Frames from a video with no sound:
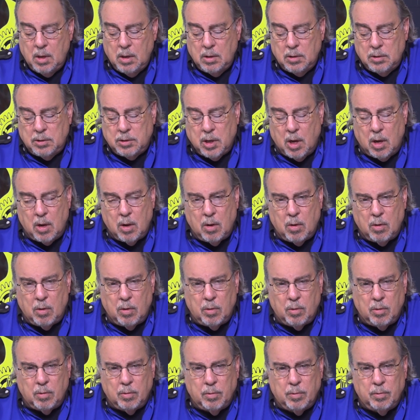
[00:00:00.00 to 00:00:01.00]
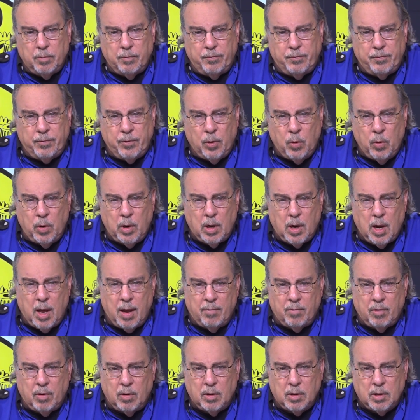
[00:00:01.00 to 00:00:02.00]
So fluid
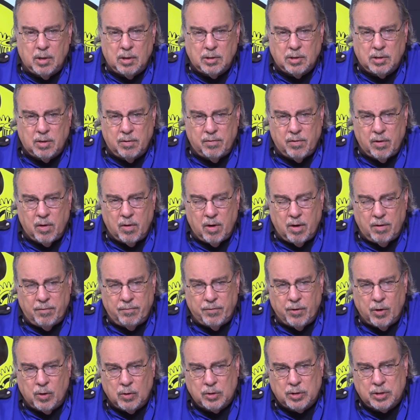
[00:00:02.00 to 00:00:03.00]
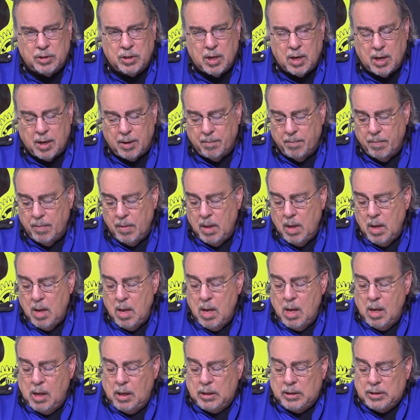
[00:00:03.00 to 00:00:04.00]
level is the very first thing.
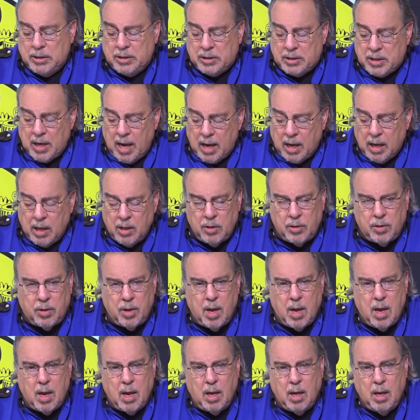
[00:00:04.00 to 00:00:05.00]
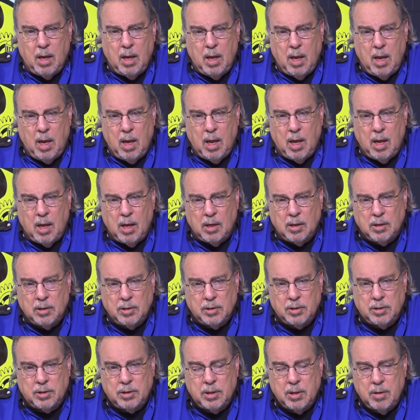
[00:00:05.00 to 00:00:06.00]
Second thing
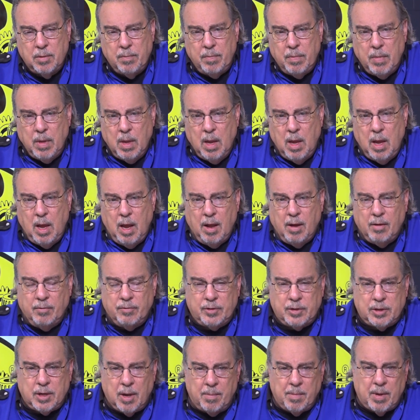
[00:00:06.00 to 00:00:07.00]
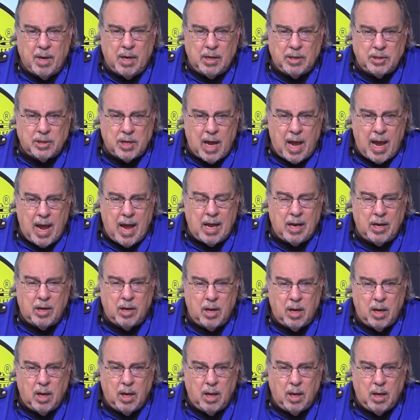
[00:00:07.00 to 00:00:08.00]
is, if somebody's had
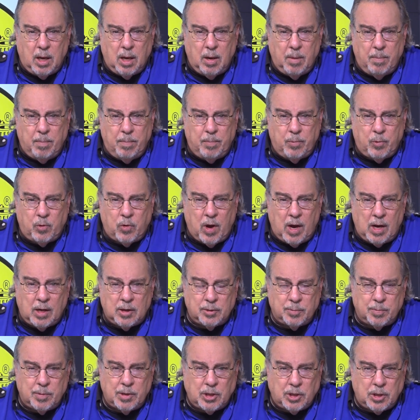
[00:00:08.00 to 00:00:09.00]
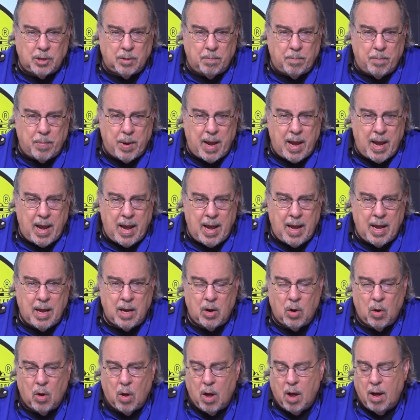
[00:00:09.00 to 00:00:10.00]
the transmission
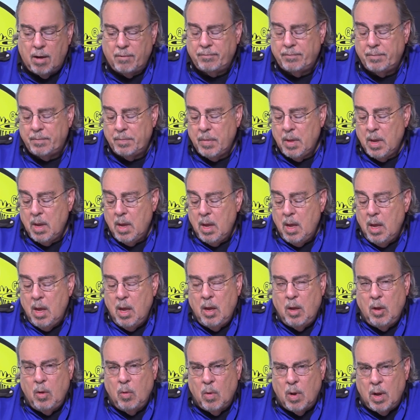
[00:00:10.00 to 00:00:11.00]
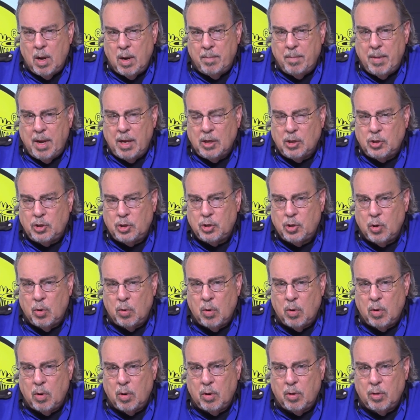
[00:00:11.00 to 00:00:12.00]
pan off, you want to make
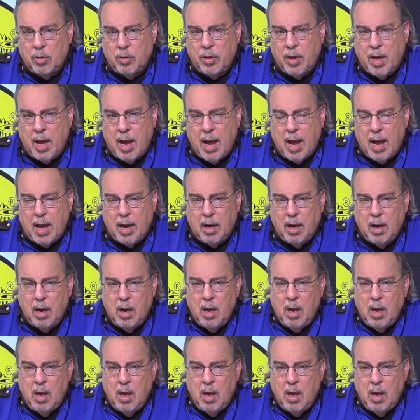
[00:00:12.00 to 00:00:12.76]
sure that